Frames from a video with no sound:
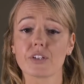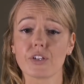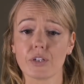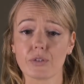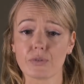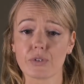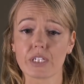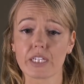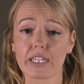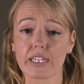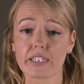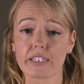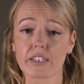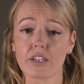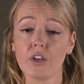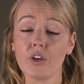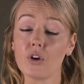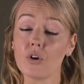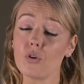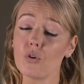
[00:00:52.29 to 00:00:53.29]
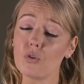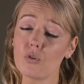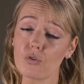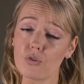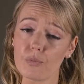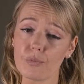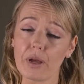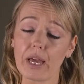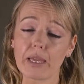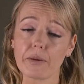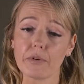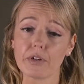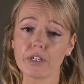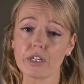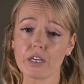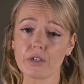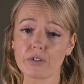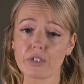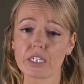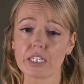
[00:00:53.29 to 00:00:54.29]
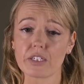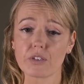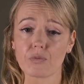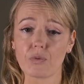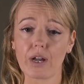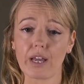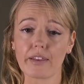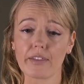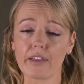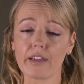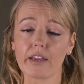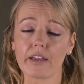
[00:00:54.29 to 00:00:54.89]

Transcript: notice or a payment notice where